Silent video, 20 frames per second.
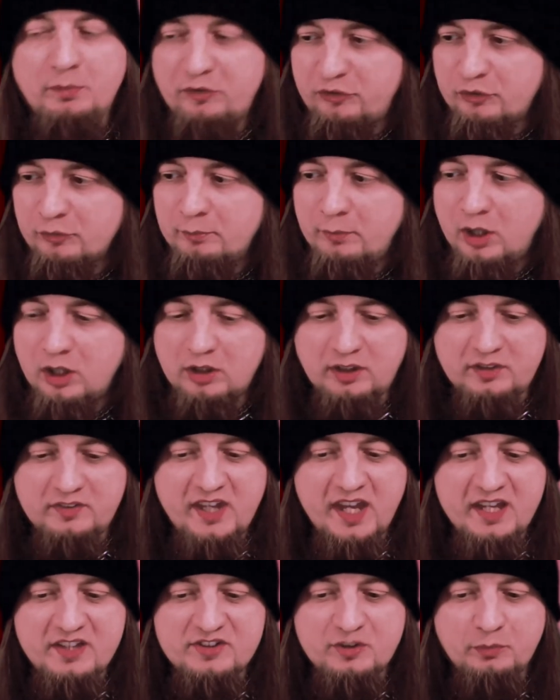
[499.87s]
So Marduk
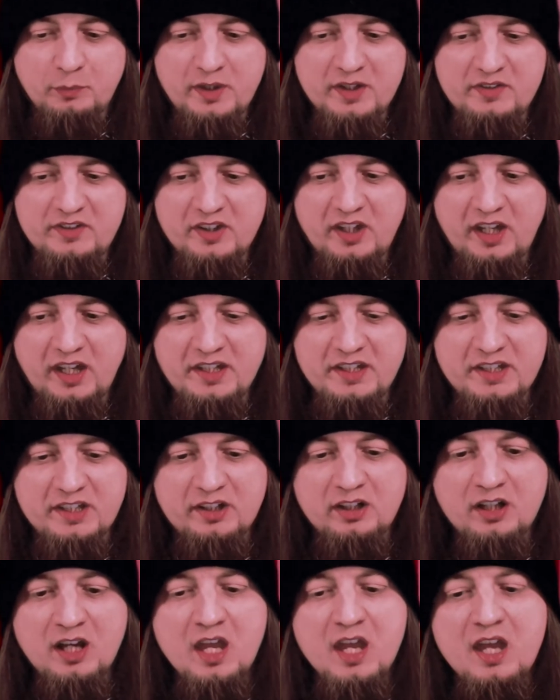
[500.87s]
takes the win tonight
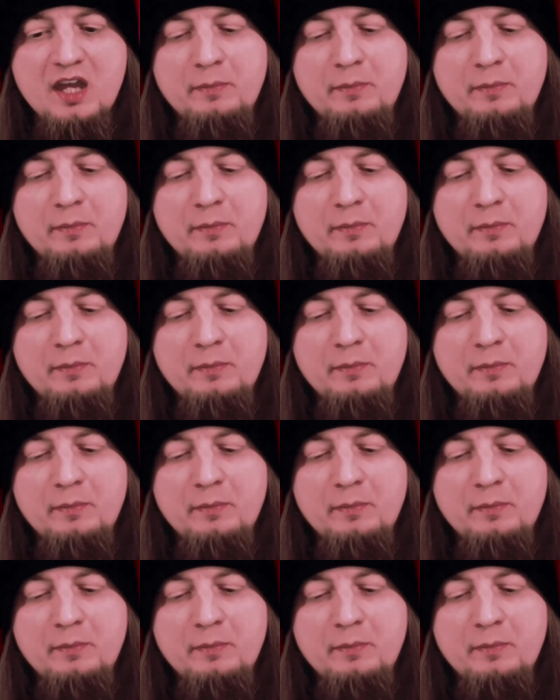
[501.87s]
here,